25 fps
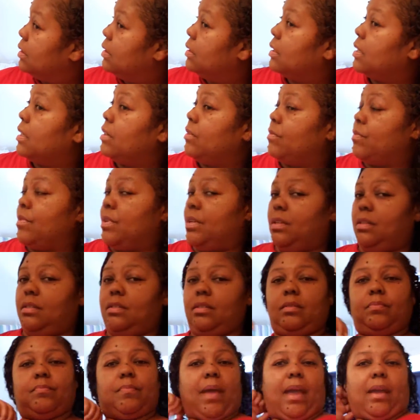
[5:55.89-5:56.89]
get rid of
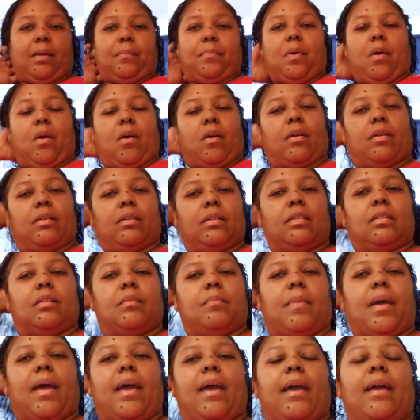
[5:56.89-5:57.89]
this back part in the
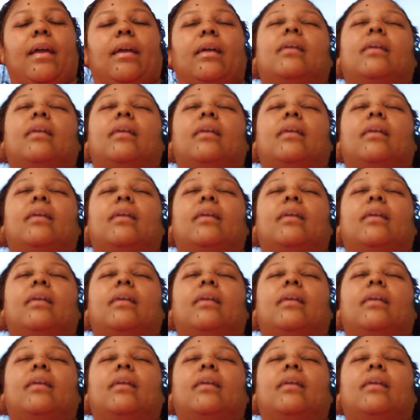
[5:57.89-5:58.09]
back.